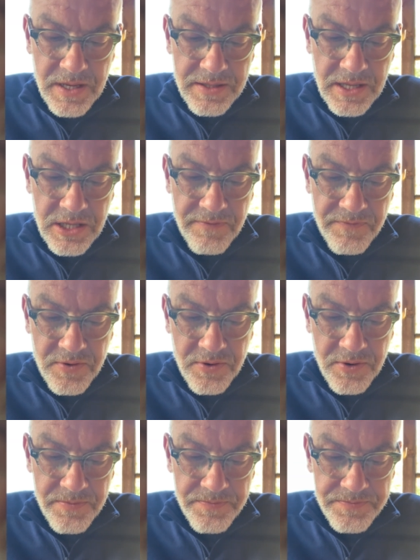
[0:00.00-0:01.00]
that you've
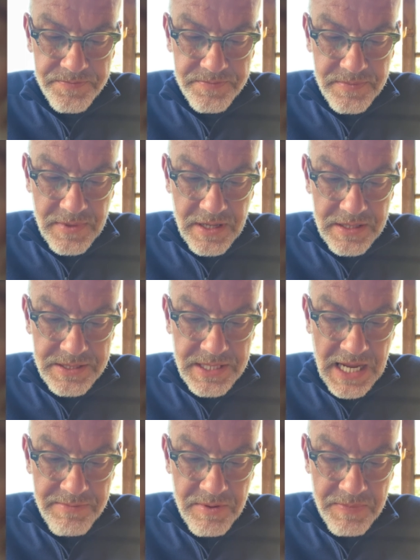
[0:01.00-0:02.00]
caught.
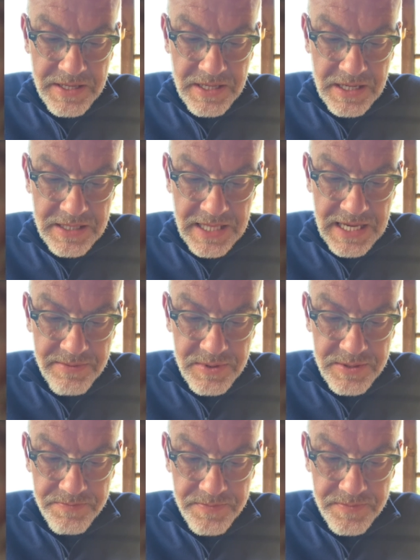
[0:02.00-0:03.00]
Simon Peter
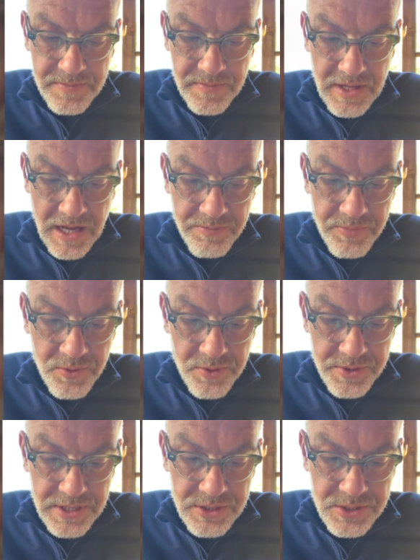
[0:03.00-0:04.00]
climbed
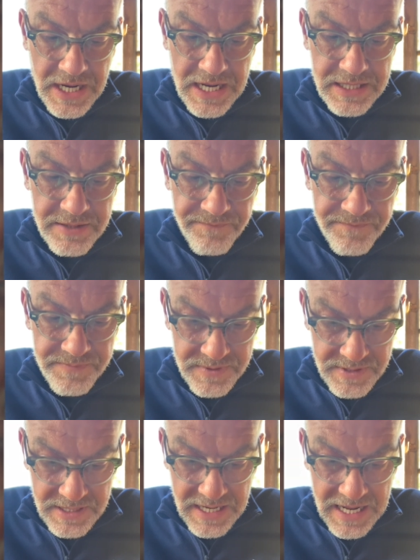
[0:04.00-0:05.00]
aboard and dragged the,
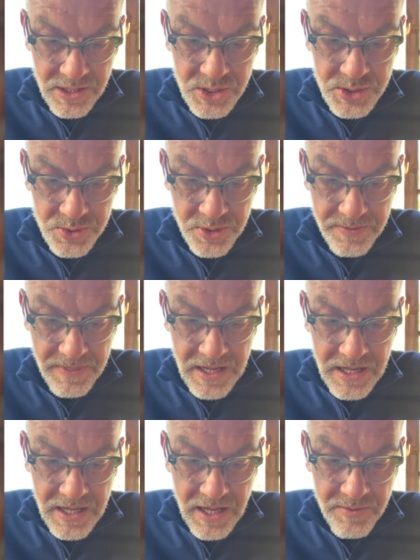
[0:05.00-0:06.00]
the, net ashore.
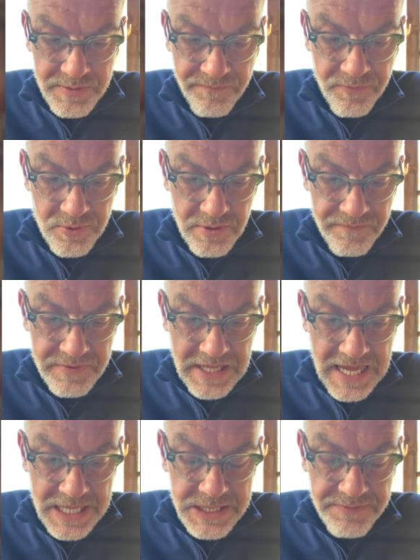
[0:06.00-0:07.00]
It was full of
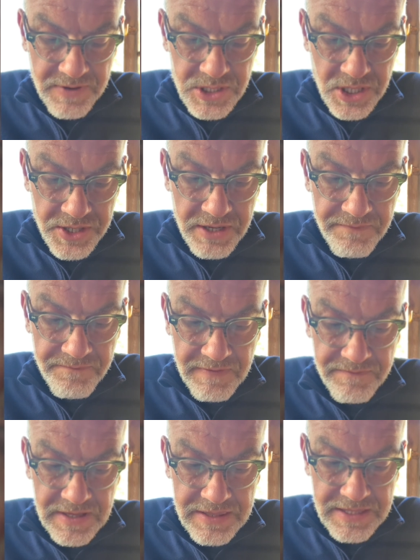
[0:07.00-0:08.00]
large fish,
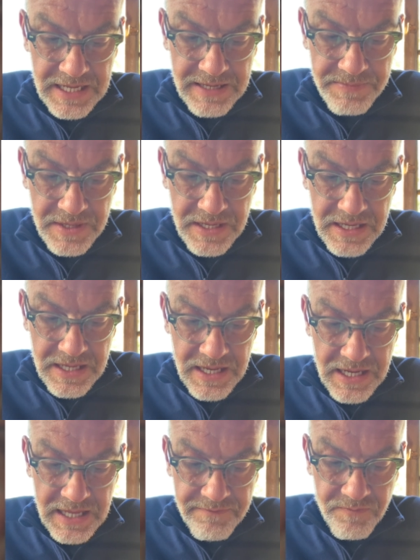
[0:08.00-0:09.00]
153,
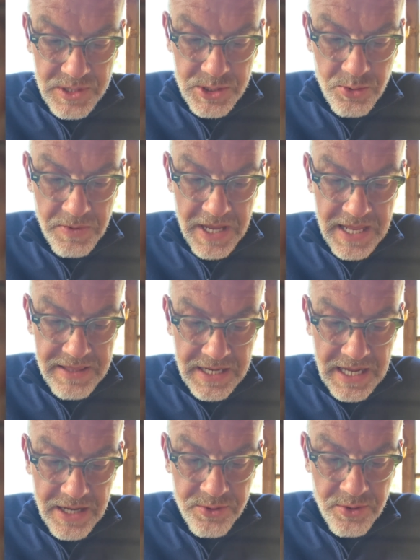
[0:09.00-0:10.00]
and even with so many, the
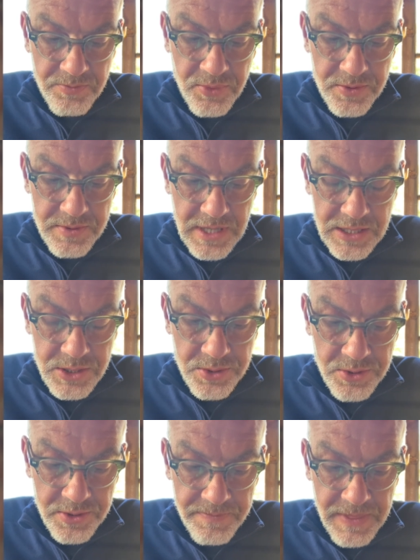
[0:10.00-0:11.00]
net had not bo- had
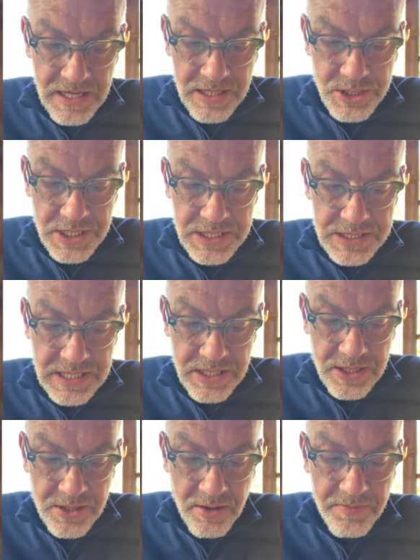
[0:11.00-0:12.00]
torn. Jesus
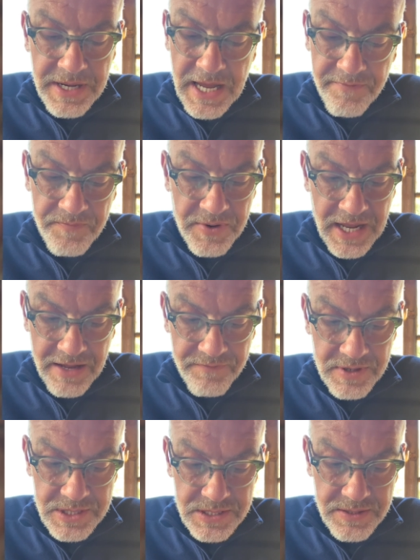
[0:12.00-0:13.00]
said, Come and have
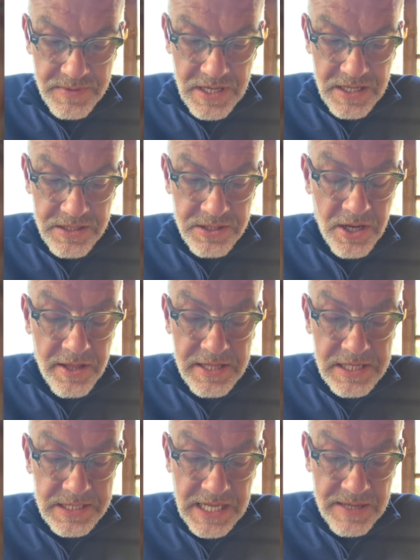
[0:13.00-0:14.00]
breakfast. None of the
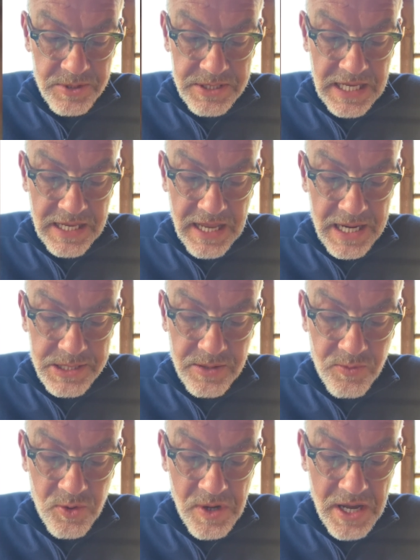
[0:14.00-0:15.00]
disciples dared ask
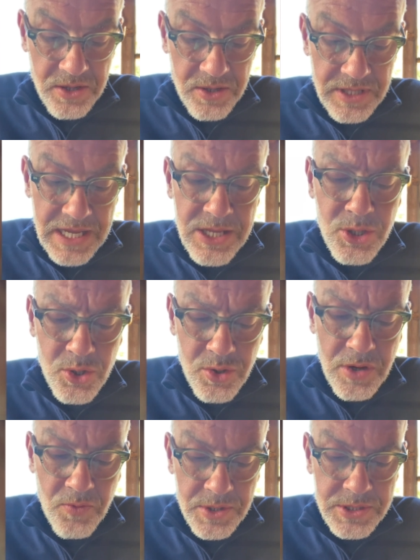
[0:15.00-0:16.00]
him, Who are you? They knew
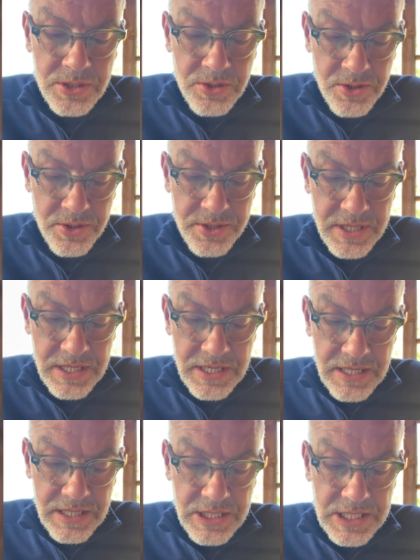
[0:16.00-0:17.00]
it was the Lord.
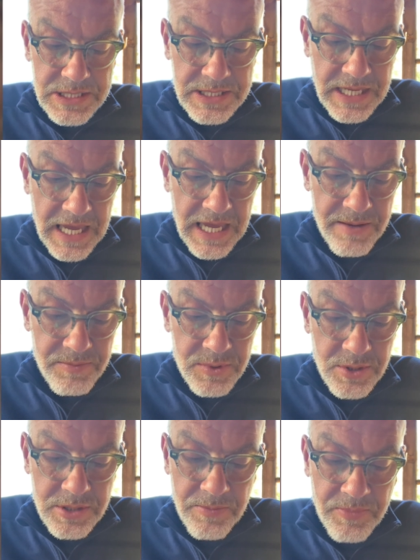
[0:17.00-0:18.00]
Jesus came,
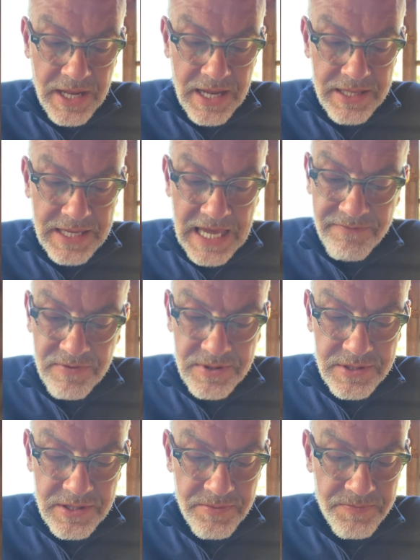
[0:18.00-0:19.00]
took the bread, gave it
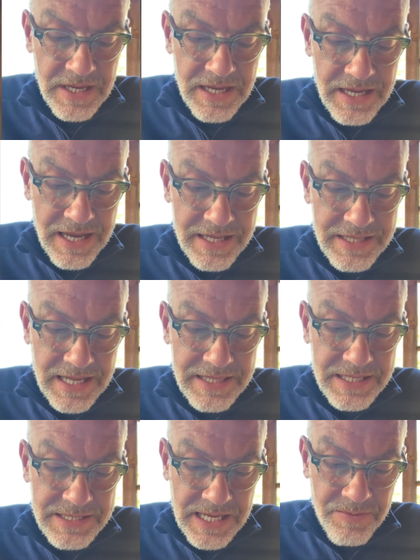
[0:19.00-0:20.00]
to them, and did
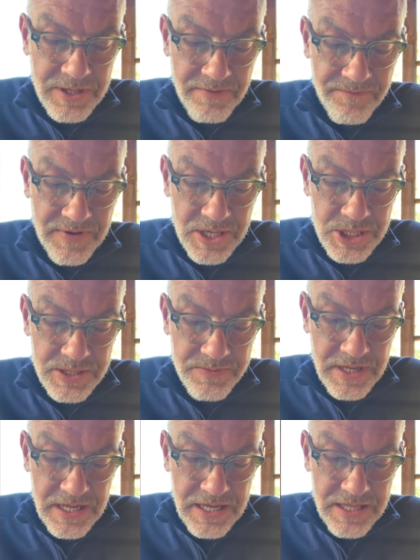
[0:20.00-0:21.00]
the same with the fish.
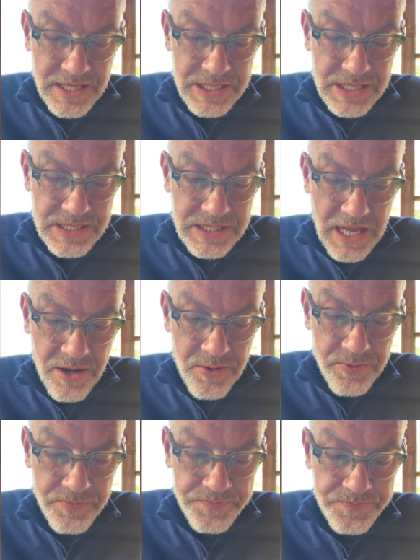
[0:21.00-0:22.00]
This is
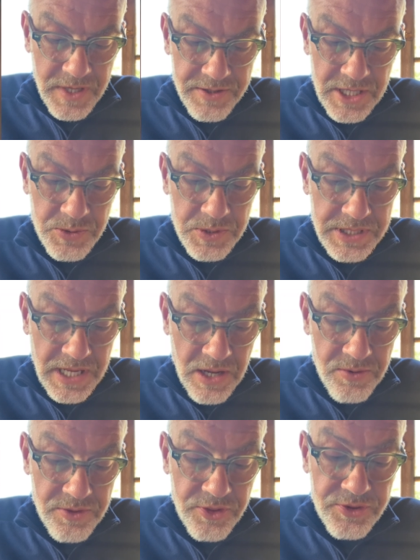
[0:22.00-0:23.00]
now this was
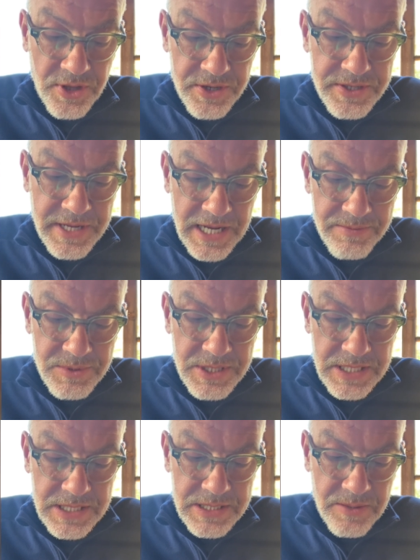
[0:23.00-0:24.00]
now the third time
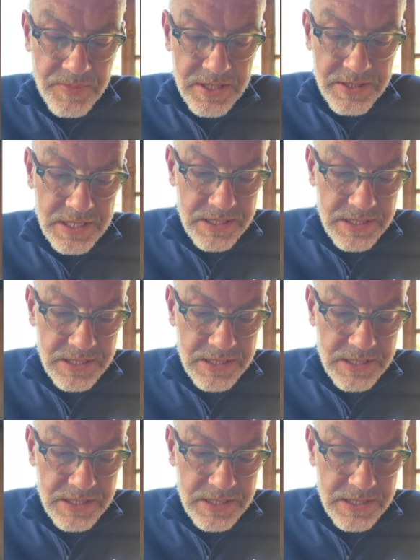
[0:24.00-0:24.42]
Jesus appeared to his